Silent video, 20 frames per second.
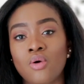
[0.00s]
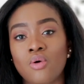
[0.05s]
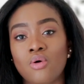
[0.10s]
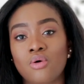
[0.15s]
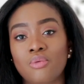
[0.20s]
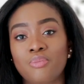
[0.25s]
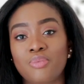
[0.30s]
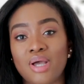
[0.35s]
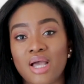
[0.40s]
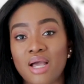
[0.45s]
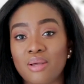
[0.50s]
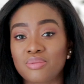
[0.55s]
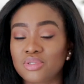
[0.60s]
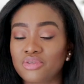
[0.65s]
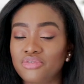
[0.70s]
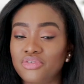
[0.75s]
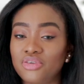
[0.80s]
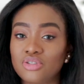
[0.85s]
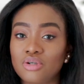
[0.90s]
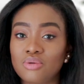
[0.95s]
or perhaps
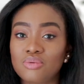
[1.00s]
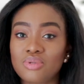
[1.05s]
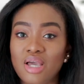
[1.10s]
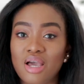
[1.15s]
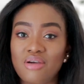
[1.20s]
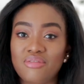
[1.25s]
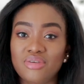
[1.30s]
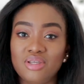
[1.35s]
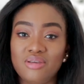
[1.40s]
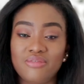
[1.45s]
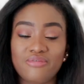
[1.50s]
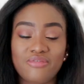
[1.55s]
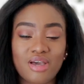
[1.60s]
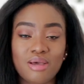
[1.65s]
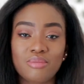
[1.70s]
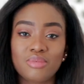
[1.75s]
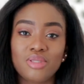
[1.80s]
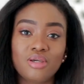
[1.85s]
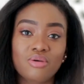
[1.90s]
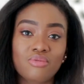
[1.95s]
if you don't have any
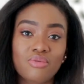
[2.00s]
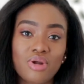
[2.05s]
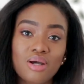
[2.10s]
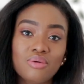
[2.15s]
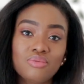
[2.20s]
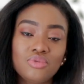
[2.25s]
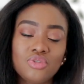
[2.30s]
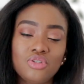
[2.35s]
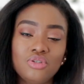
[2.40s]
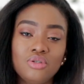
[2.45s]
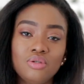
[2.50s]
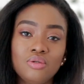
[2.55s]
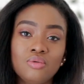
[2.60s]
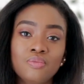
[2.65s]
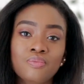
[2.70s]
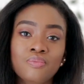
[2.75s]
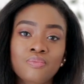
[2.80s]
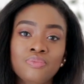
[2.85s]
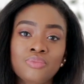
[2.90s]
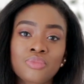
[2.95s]
family around you,